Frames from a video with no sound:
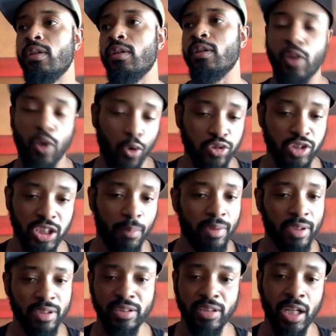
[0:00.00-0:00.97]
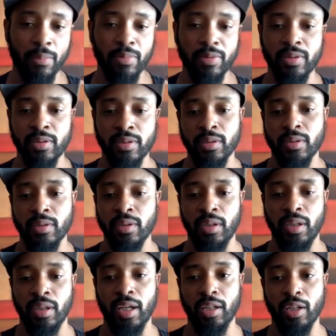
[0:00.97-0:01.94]
those are some of the steps
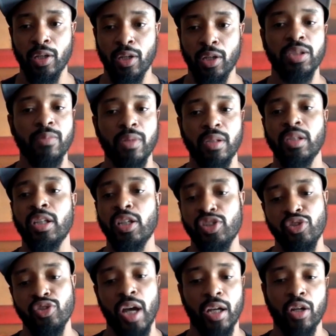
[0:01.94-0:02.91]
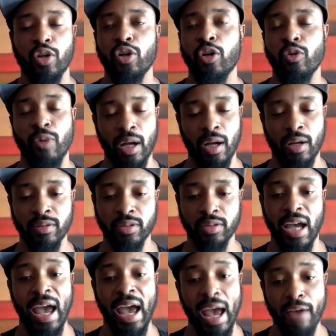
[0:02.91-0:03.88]
and those are some of the things you got to go around
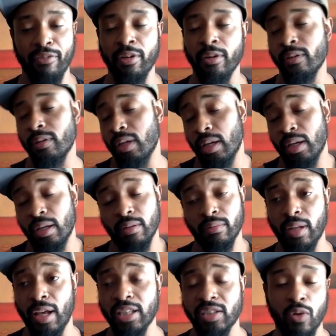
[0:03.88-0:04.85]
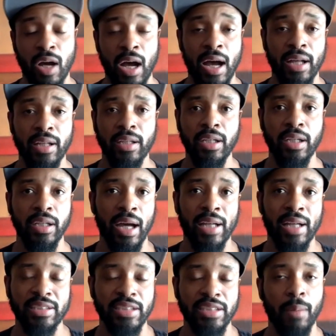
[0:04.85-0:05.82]
to have it. And that's why I did. I
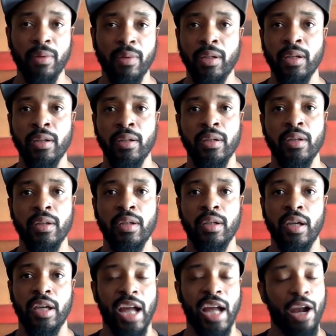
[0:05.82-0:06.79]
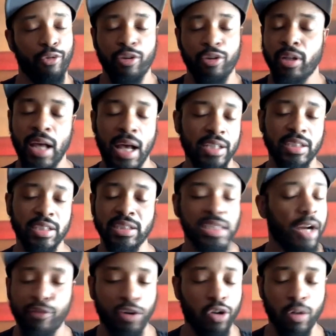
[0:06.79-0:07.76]
accepted it, and I realized it's
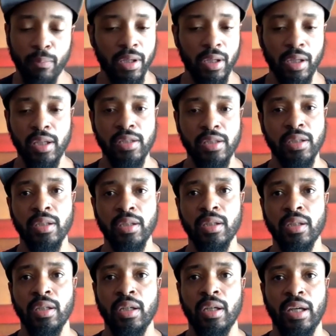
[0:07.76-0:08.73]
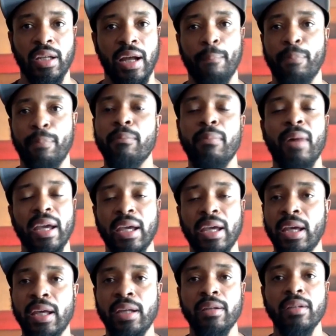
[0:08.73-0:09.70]
never going to be easy. And I put my
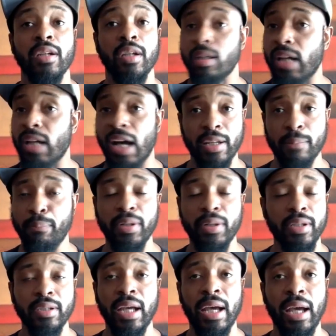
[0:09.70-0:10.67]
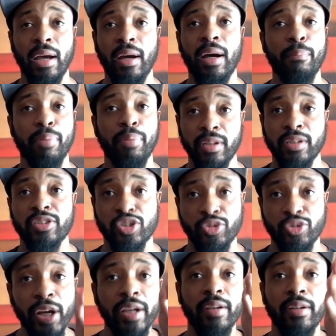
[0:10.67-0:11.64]
head, I didn't put it down, I put it
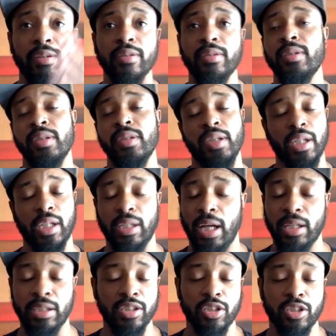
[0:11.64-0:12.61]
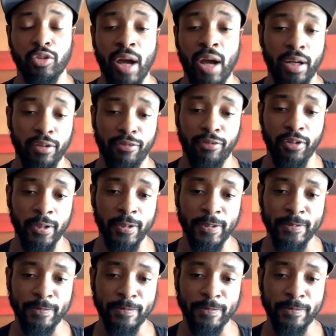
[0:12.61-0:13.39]
straight, and I just grinded for it.